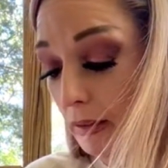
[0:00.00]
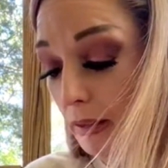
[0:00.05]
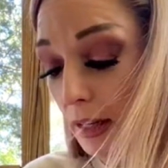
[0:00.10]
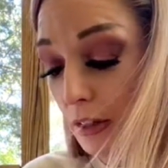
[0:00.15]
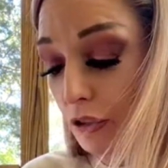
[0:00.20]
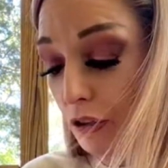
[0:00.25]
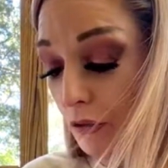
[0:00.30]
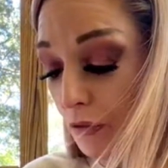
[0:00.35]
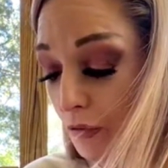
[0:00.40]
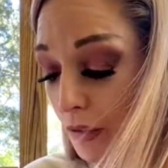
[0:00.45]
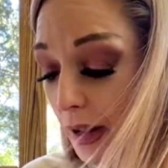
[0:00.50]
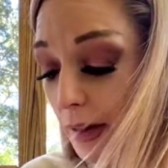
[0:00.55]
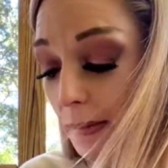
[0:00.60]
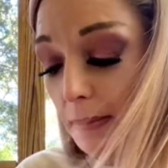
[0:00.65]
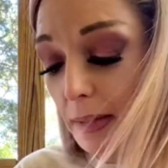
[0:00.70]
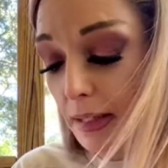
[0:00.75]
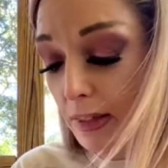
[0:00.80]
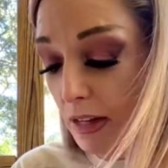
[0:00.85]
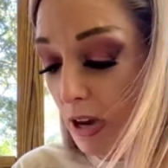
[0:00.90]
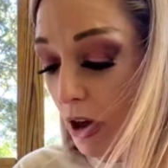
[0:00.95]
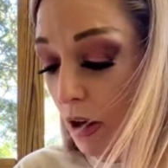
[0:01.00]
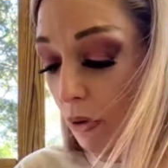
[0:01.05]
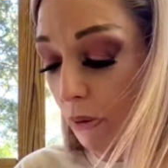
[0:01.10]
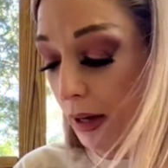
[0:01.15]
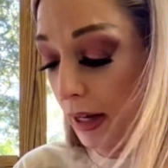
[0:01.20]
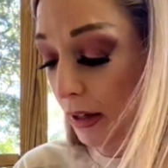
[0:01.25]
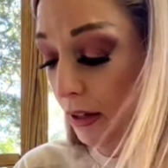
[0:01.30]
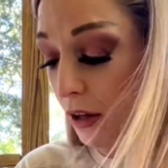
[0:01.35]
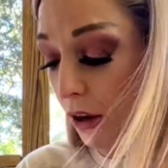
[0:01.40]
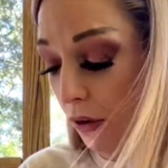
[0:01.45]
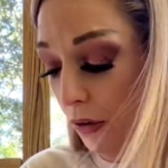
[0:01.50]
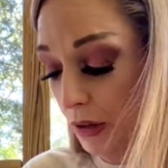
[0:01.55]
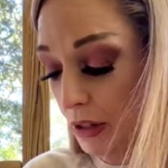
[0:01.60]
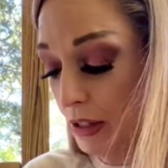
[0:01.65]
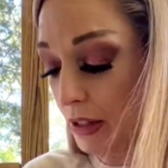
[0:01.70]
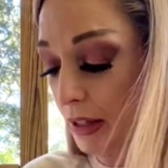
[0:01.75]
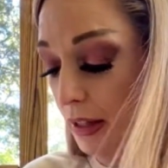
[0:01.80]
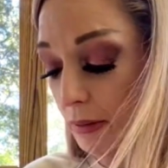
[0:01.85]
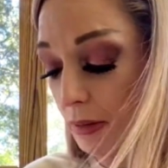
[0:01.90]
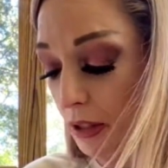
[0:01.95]
Let your family know and
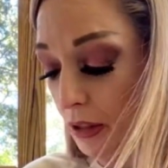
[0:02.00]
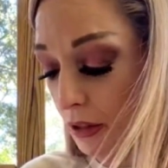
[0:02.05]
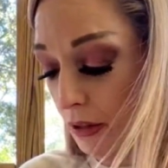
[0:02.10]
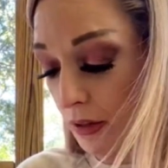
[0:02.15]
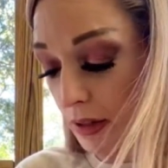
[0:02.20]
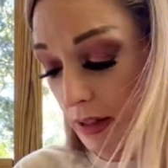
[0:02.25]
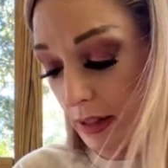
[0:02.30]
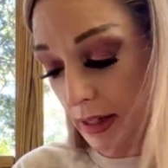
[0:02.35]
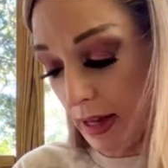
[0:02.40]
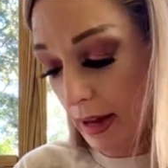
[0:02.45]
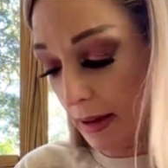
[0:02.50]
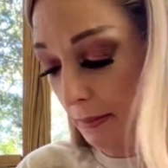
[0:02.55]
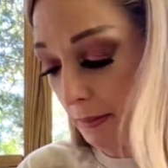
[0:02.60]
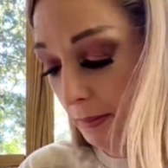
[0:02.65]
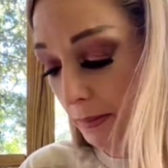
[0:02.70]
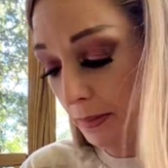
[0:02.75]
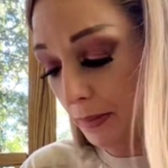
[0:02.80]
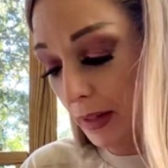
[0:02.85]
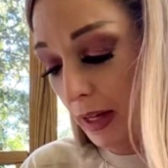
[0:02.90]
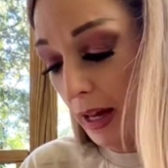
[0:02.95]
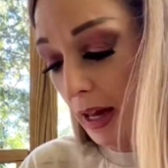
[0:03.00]
encourage them to do the same.